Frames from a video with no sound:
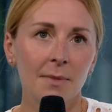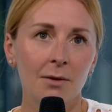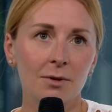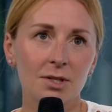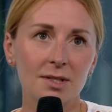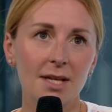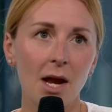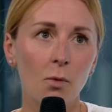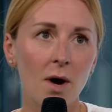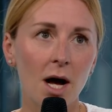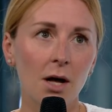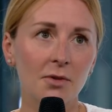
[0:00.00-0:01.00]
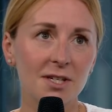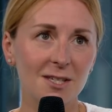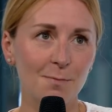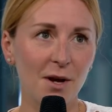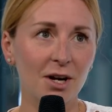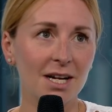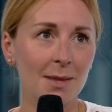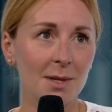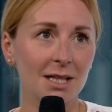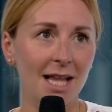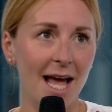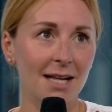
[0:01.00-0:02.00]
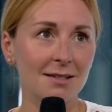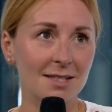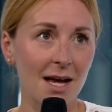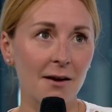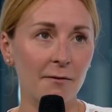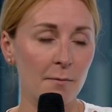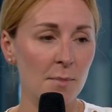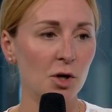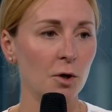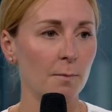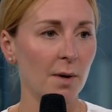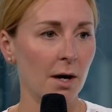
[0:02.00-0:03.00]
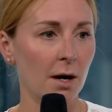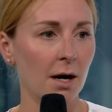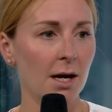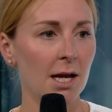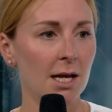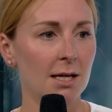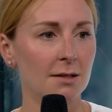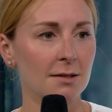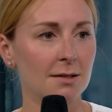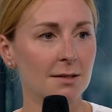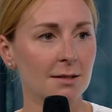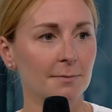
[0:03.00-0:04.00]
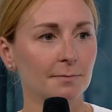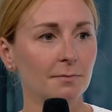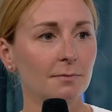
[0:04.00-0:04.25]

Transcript: And we're just like, well, the spirit and the lens of Milk Bar is